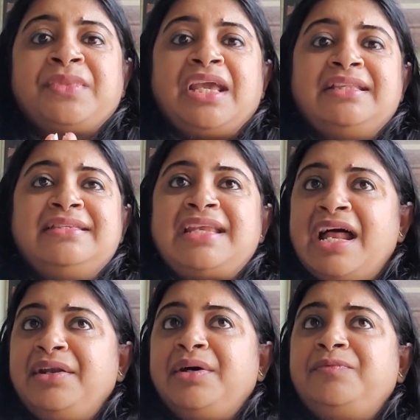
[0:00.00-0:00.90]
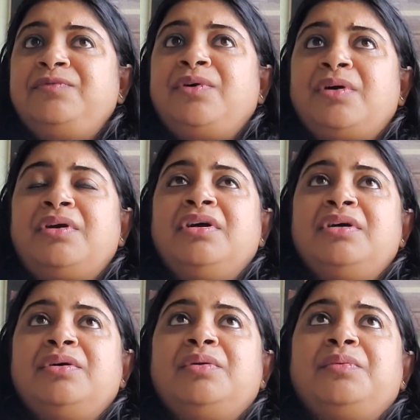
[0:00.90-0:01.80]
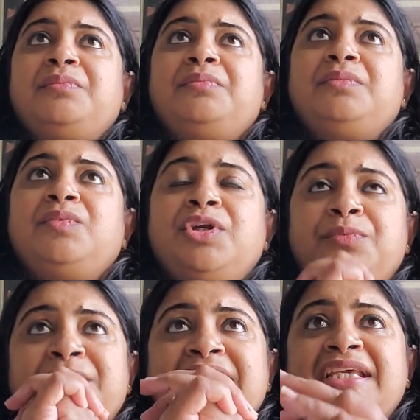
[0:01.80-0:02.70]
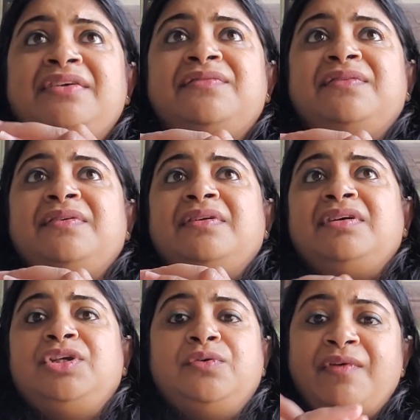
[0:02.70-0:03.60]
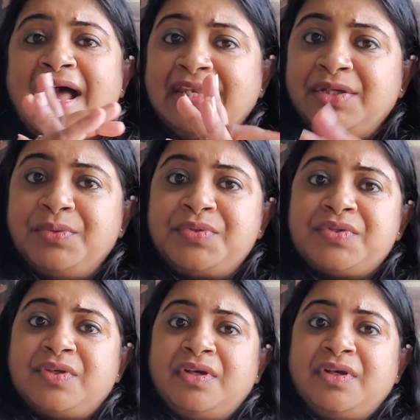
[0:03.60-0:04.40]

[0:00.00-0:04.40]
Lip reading: and stand up for what you believe, your values,